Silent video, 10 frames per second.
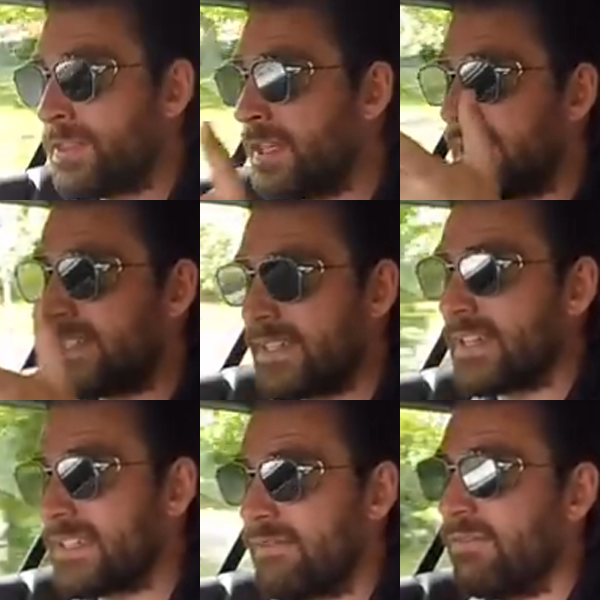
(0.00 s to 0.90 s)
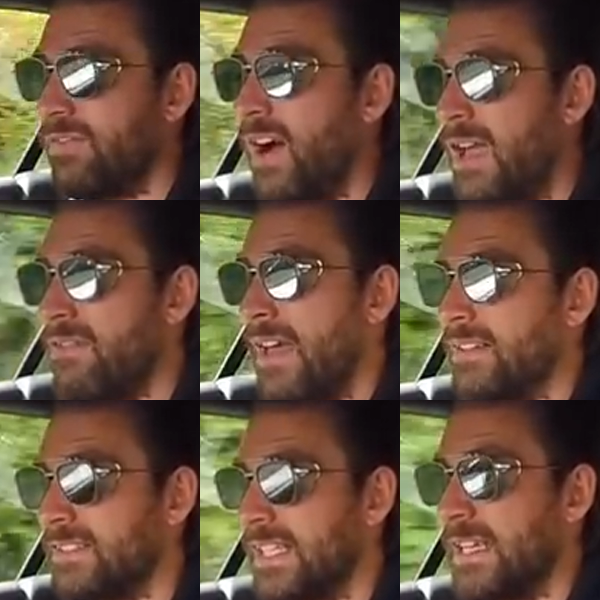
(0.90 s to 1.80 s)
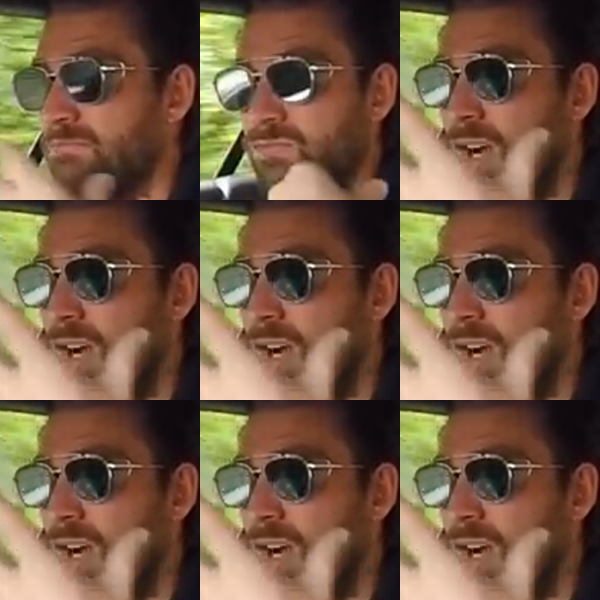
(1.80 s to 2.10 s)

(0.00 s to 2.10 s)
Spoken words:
the 675 LT?